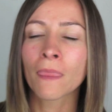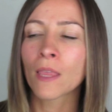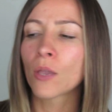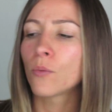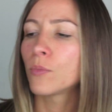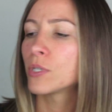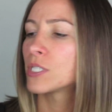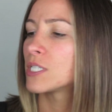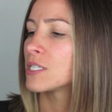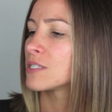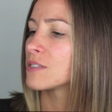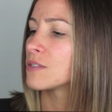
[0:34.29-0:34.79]

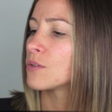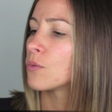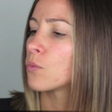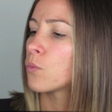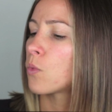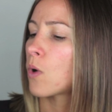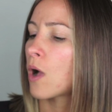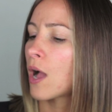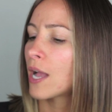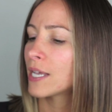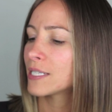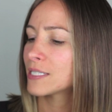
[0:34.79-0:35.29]
which is the
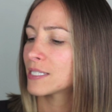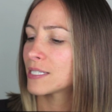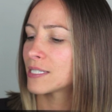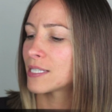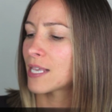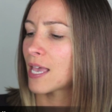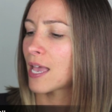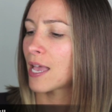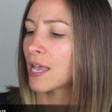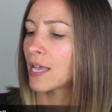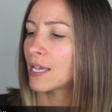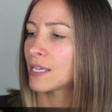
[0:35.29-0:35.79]
White
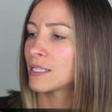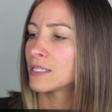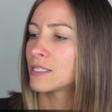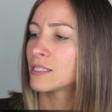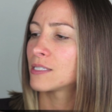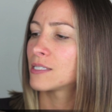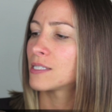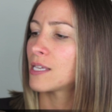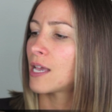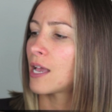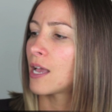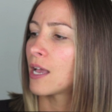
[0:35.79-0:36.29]

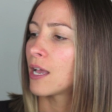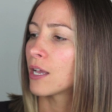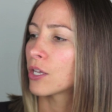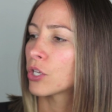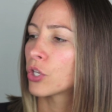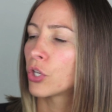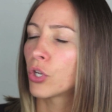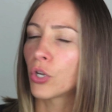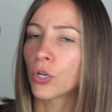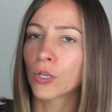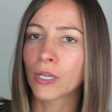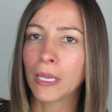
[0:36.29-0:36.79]
Sands
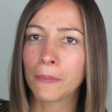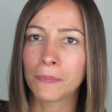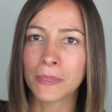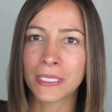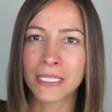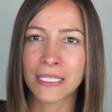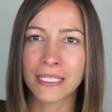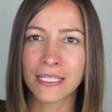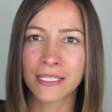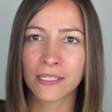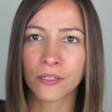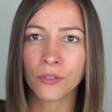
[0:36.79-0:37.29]
Curl Up
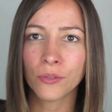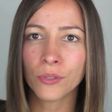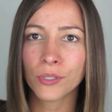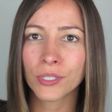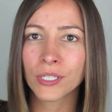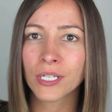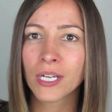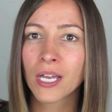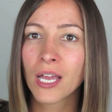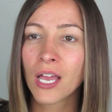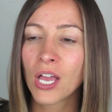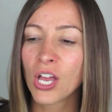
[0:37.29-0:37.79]
in Silk.
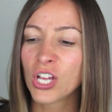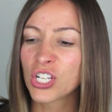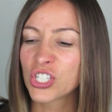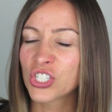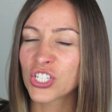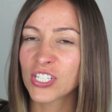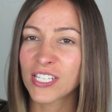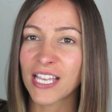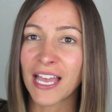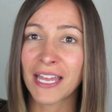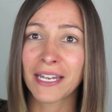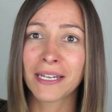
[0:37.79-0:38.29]

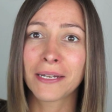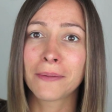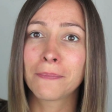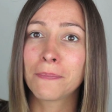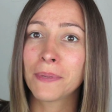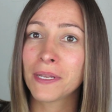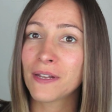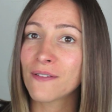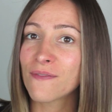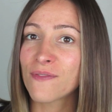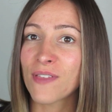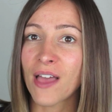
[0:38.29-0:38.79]
Just added a
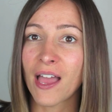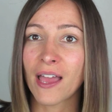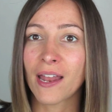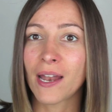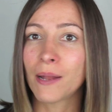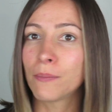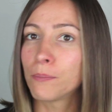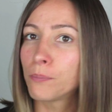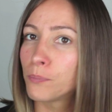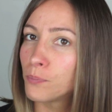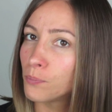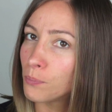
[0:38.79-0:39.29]
bit of that
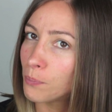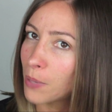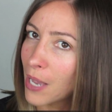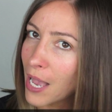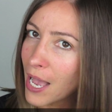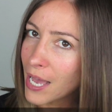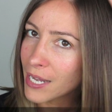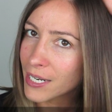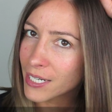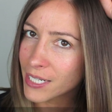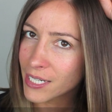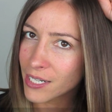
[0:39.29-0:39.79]
and
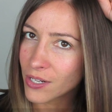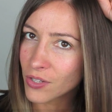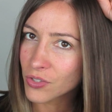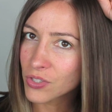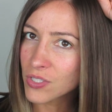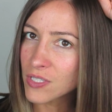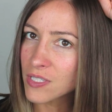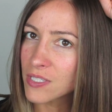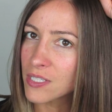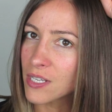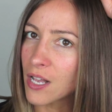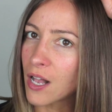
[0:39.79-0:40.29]
parted it on
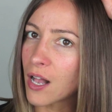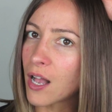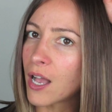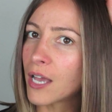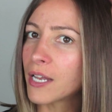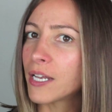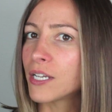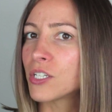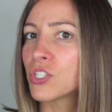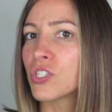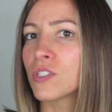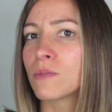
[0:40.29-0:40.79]
the
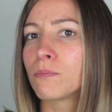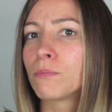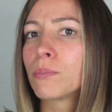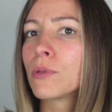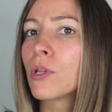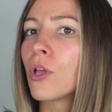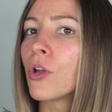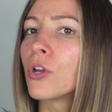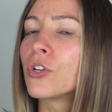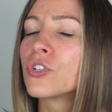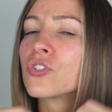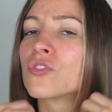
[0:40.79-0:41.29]
side and just
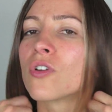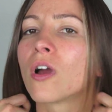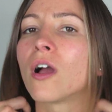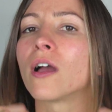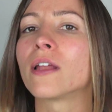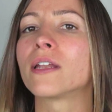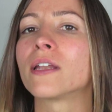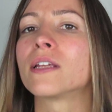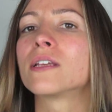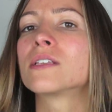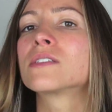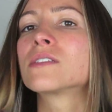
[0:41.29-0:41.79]
blow
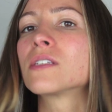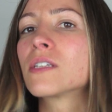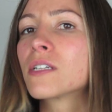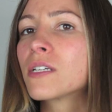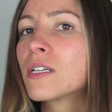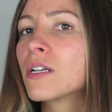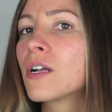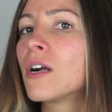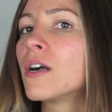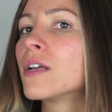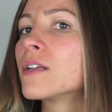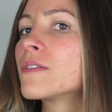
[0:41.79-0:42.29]
dried it so you can
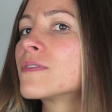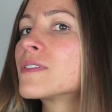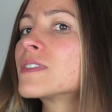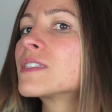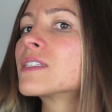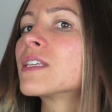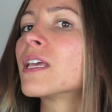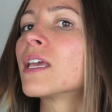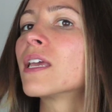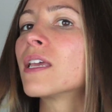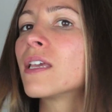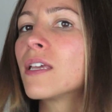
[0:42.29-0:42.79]
kind of
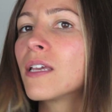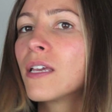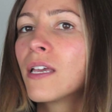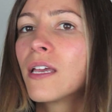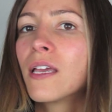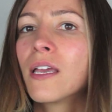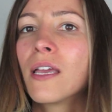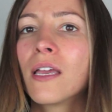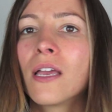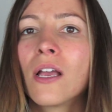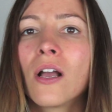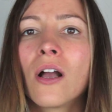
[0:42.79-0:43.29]
see.
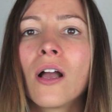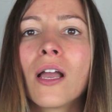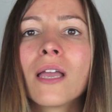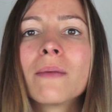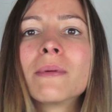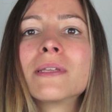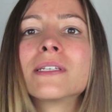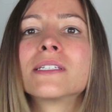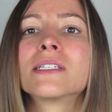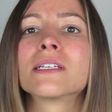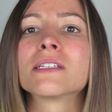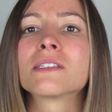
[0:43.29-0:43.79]

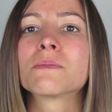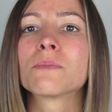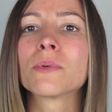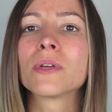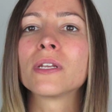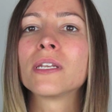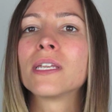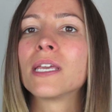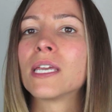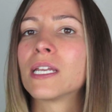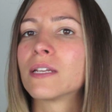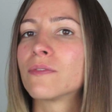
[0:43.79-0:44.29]
I'm in desperate
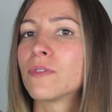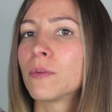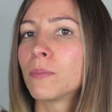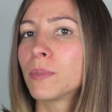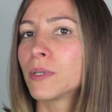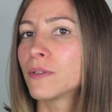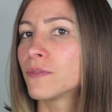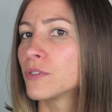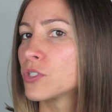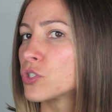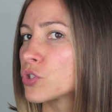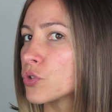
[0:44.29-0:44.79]
need of a
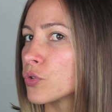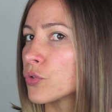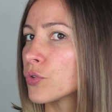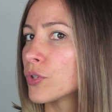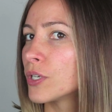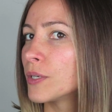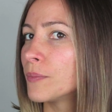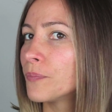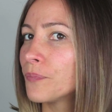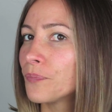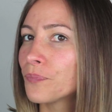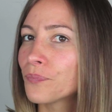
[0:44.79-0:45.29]
bit of a
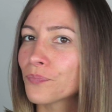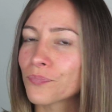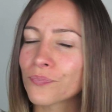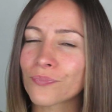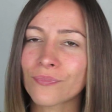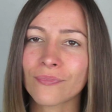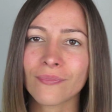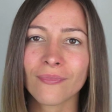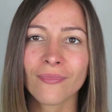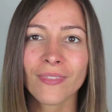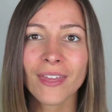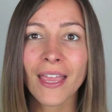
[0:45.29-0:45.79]
trim
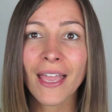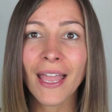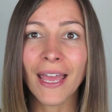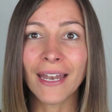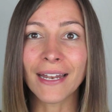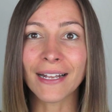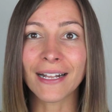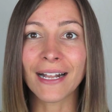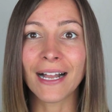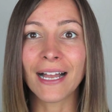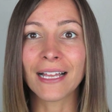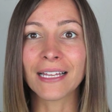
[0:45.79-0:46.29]
and
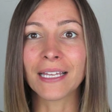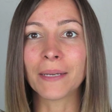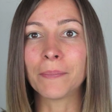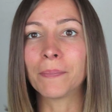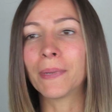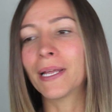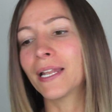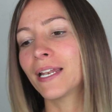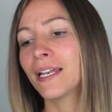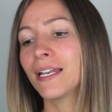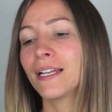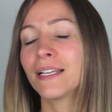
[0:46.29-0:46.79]
a colour,
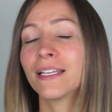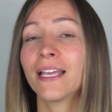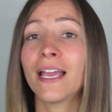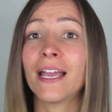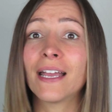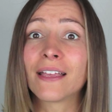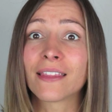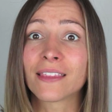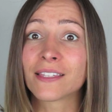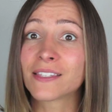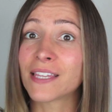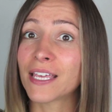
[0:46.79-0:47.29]
but
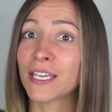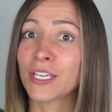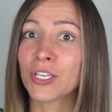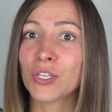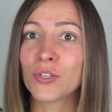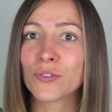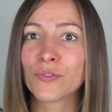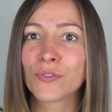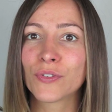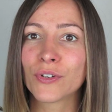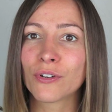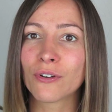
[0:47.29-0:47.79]
yeah, thank
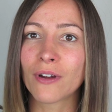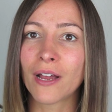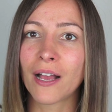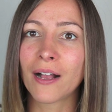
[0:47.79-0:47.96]
you for